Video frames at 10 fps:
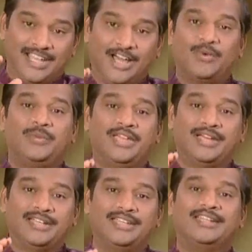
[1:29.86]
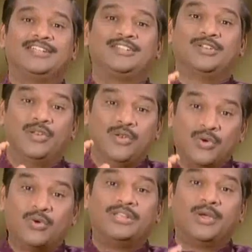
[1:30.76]
Now we are here to
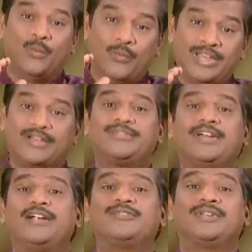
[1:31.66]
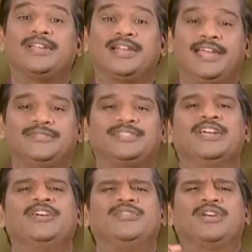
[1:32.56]
know the will of God for our lives,
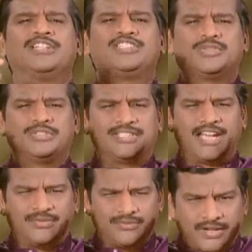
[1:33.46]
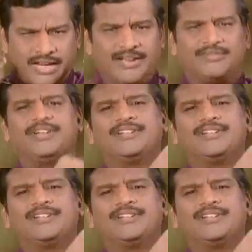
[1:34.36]
for us to stand forever.